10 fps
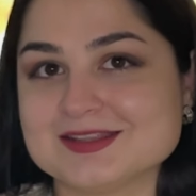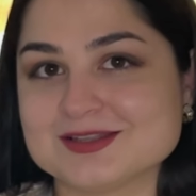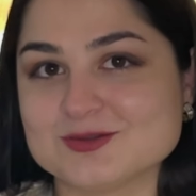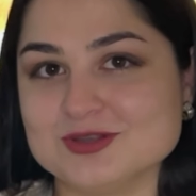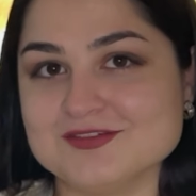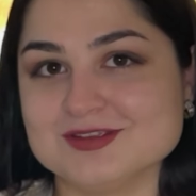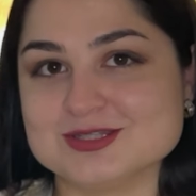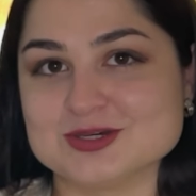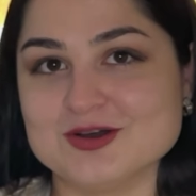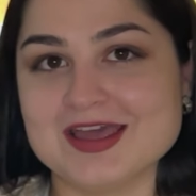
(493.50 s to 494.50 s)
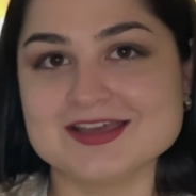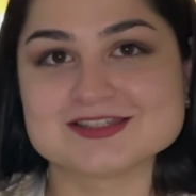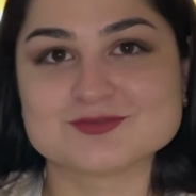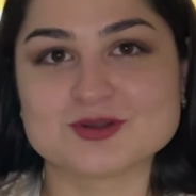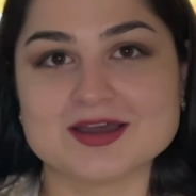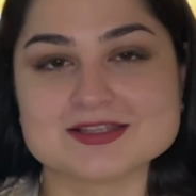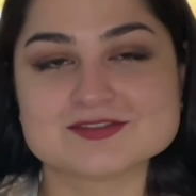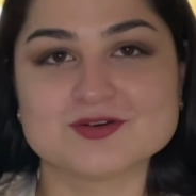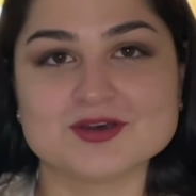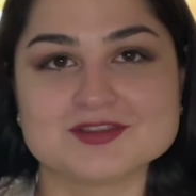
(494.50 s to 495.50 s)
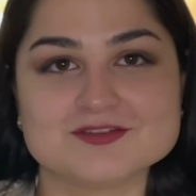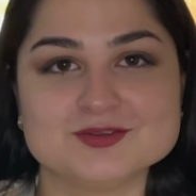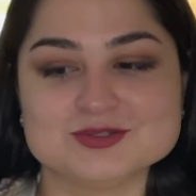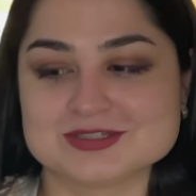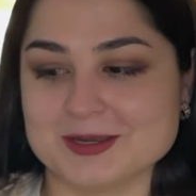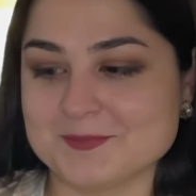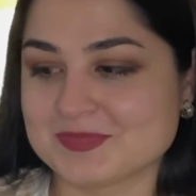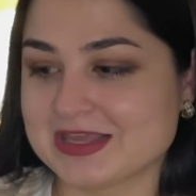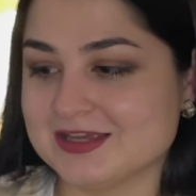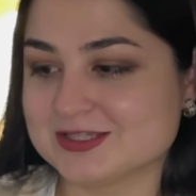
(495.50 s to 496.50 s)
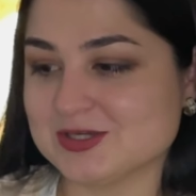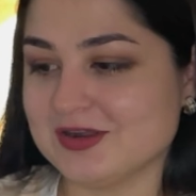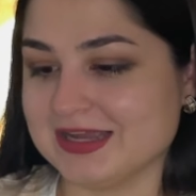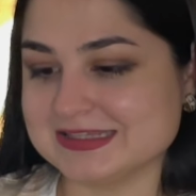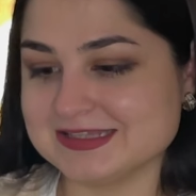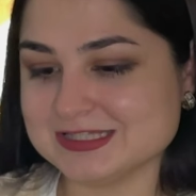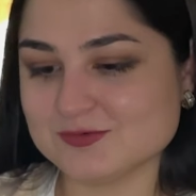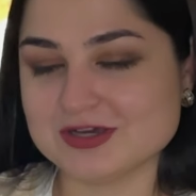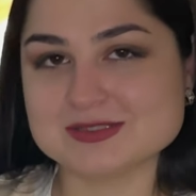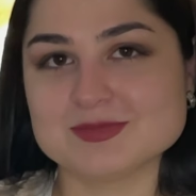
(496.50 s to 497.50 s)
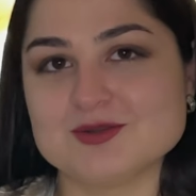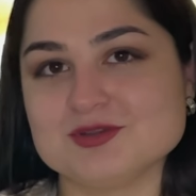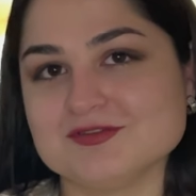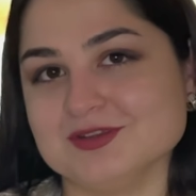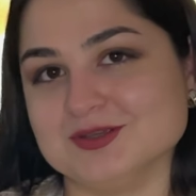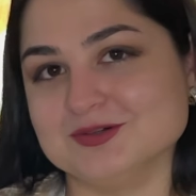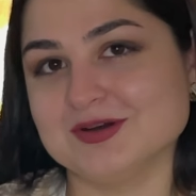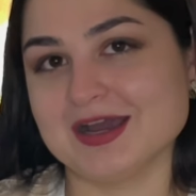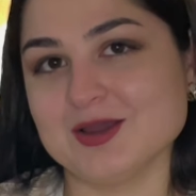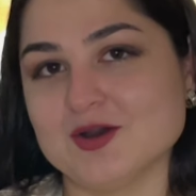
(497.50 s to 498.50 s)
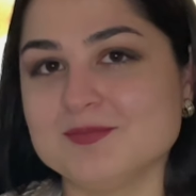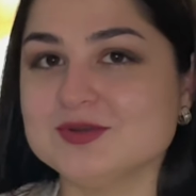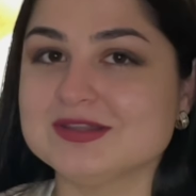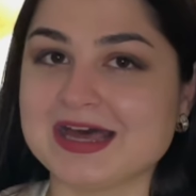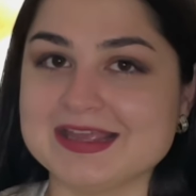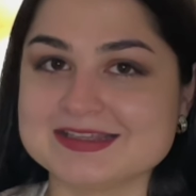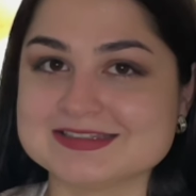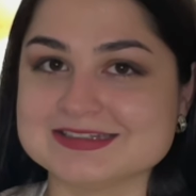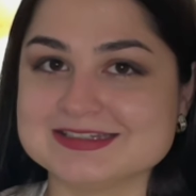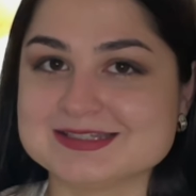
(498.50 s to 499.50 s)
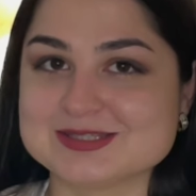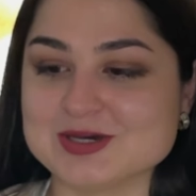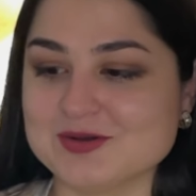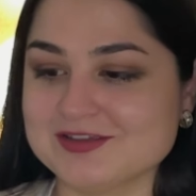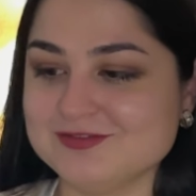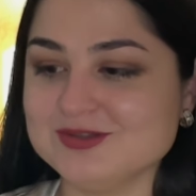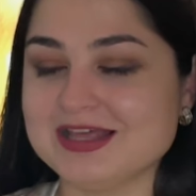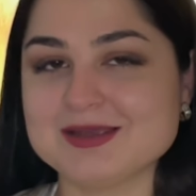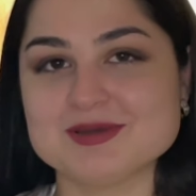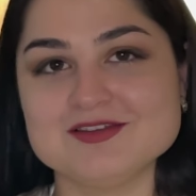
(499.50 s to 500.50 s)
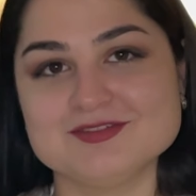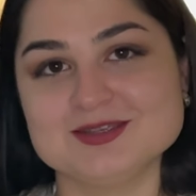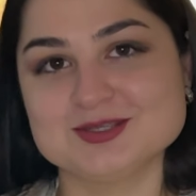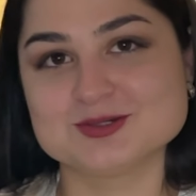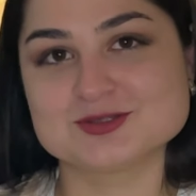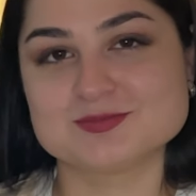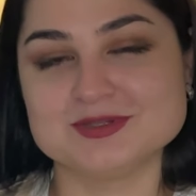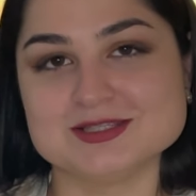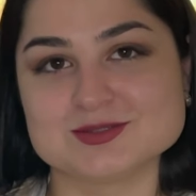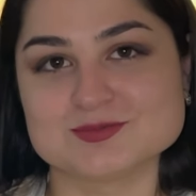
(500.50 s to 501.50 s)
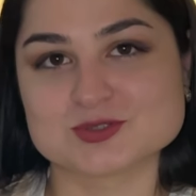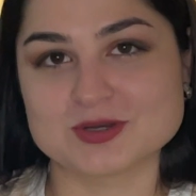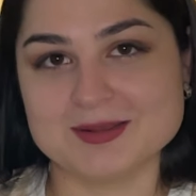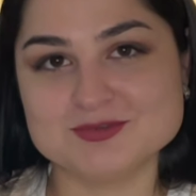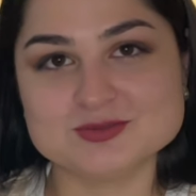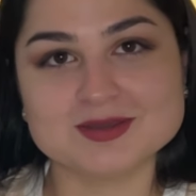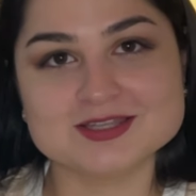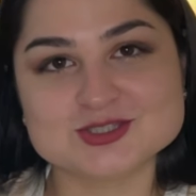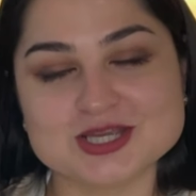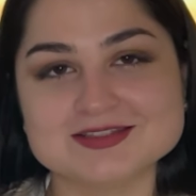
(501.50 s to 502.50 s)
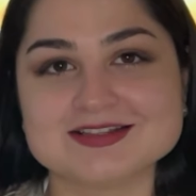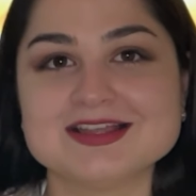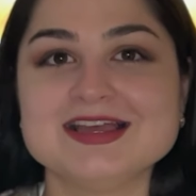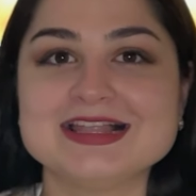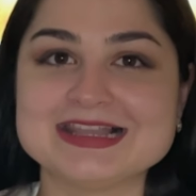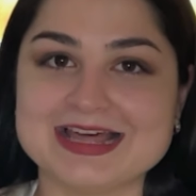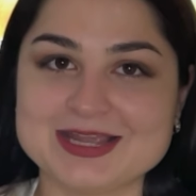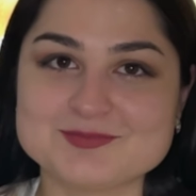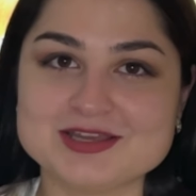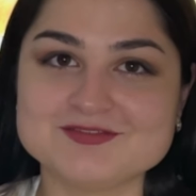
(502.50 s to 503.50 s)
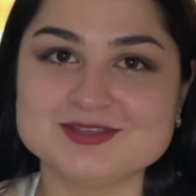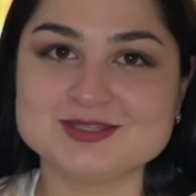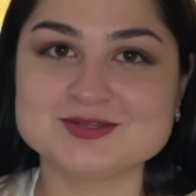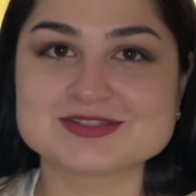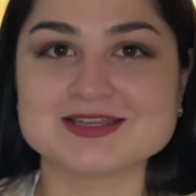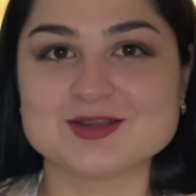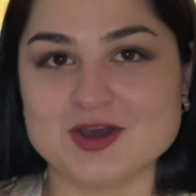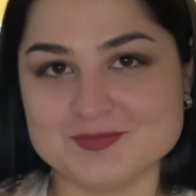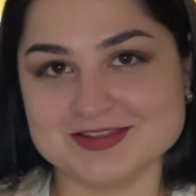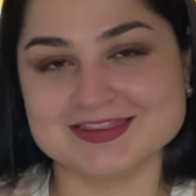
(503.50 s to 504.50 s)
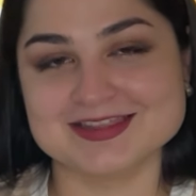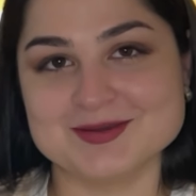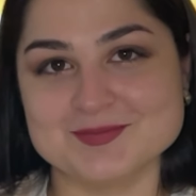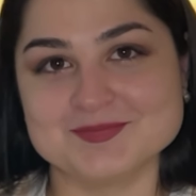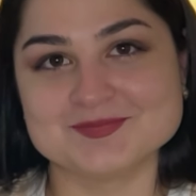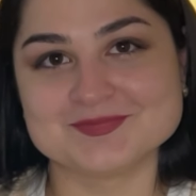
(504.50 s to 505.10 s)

Louis Vuitton has for us for the future. So guys, this was my review. I hope you liked it. So if you like my videos, please subscribe to my channel, like my videos and comment them.